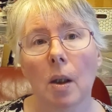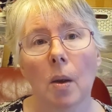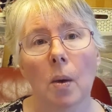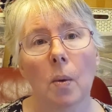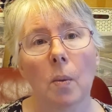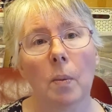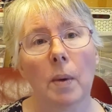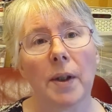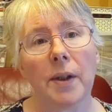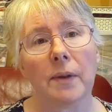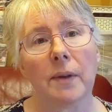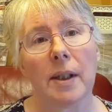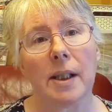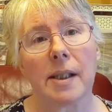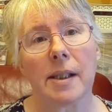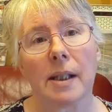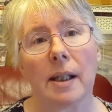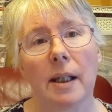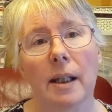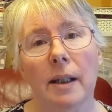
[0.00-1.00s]
whether
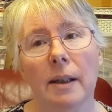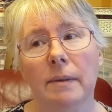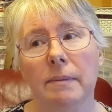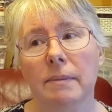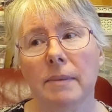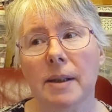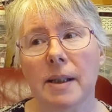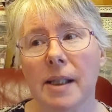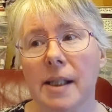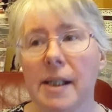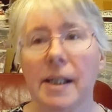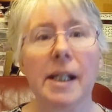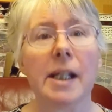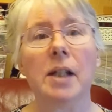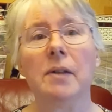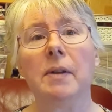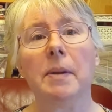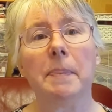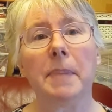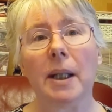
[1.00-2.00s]
it's a
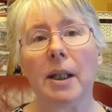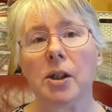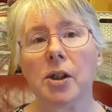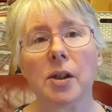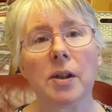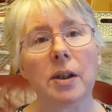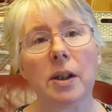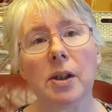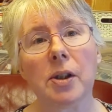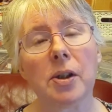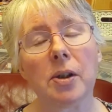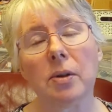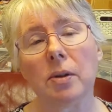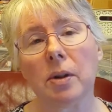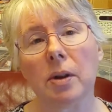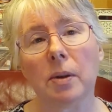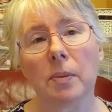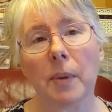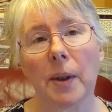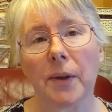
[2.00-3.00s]
scenery picture that you took,
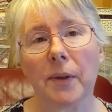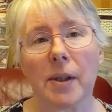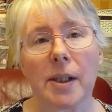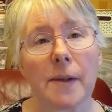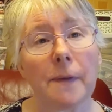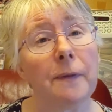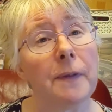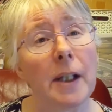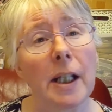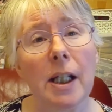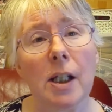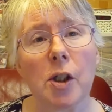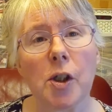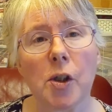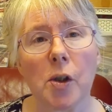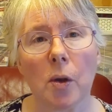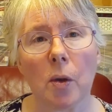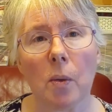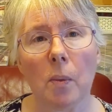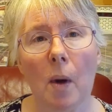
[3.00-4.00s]
whether it's a
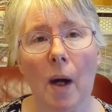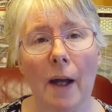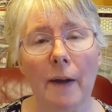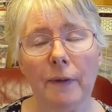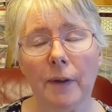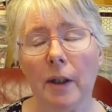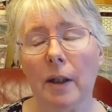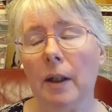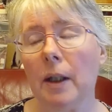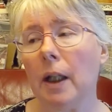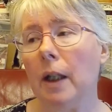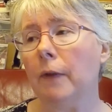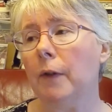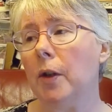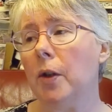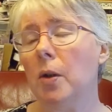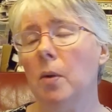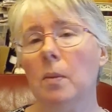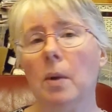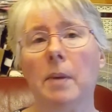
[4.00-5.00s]
finish or whatever, if you
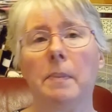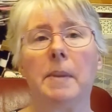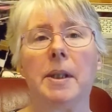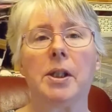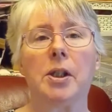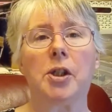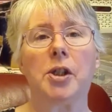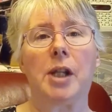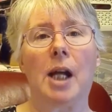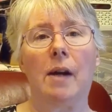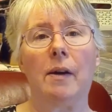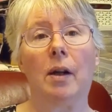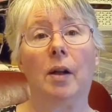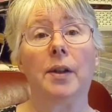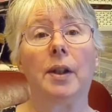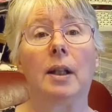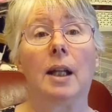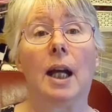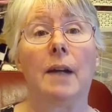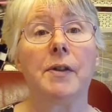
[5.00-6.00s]
do want me to share it on
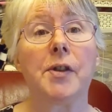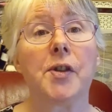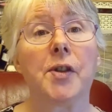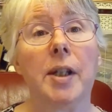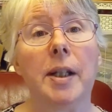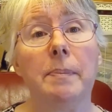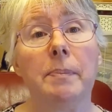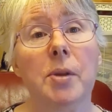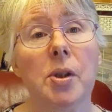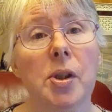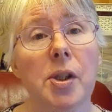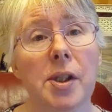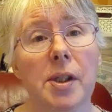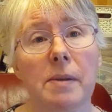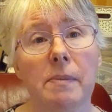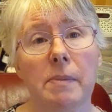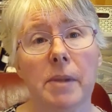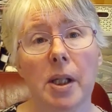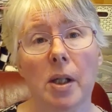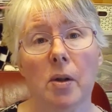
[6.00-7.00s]
the live stream,
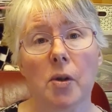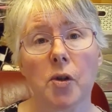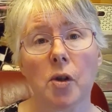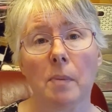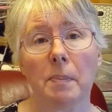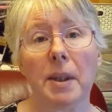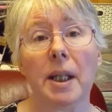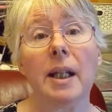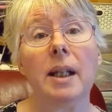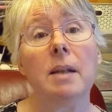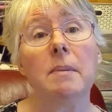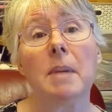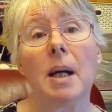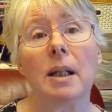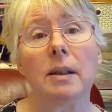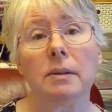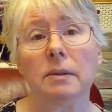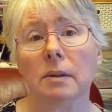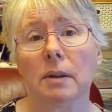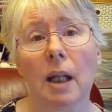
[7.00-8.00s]
just, you know, drop me an
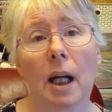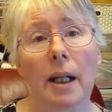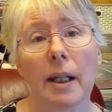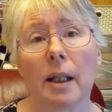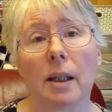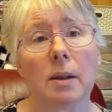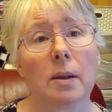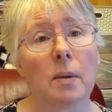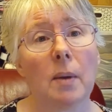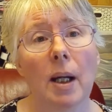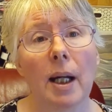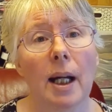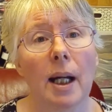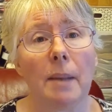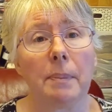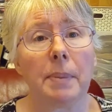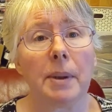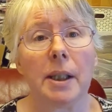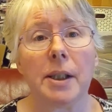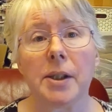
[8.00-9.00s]
email and I'll quite
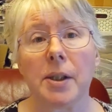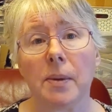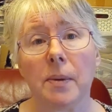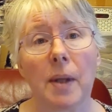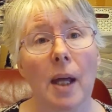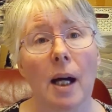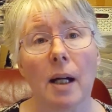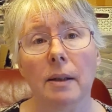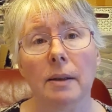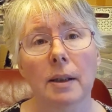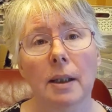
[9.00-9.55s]
happily do that.